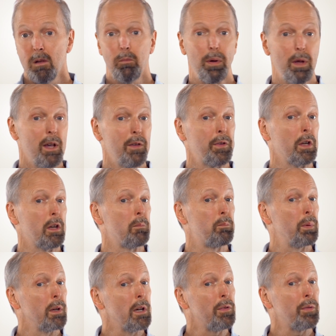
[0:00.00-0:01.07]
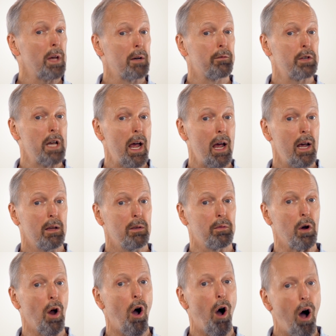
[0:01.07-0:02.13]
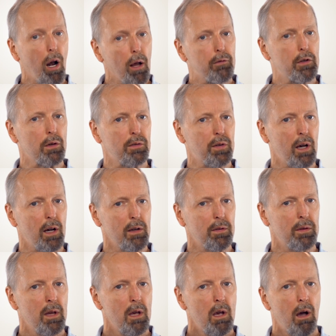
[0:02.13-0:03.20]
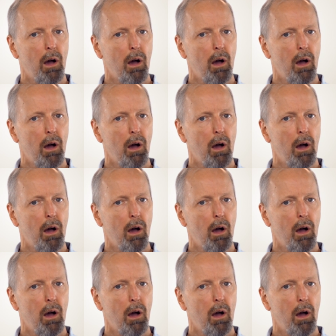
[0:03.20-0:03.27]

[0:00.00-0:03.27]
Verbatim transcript: place the complete set of tags for all of your sites